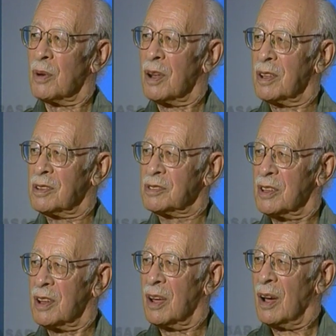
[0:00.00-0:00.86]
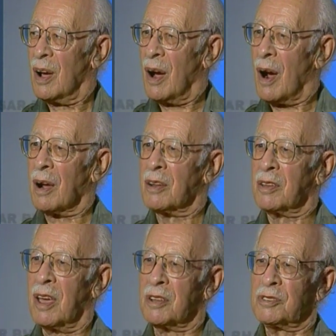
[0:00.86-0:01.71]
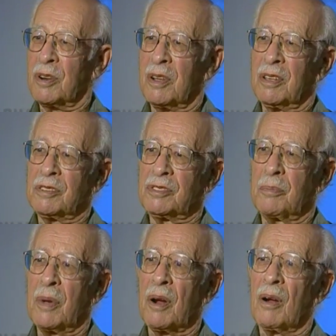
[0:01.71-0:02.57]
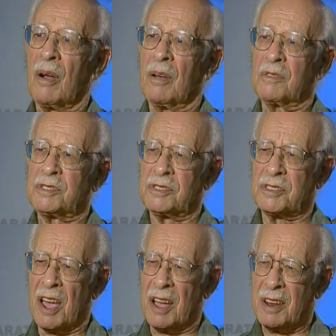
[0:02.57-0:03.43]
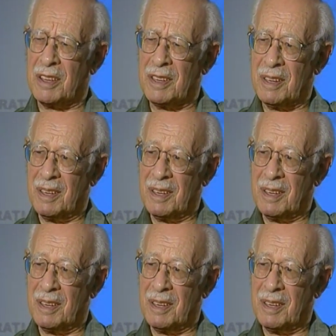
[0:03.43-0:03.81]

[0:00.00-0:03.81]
one is that architecture is the mirror of society.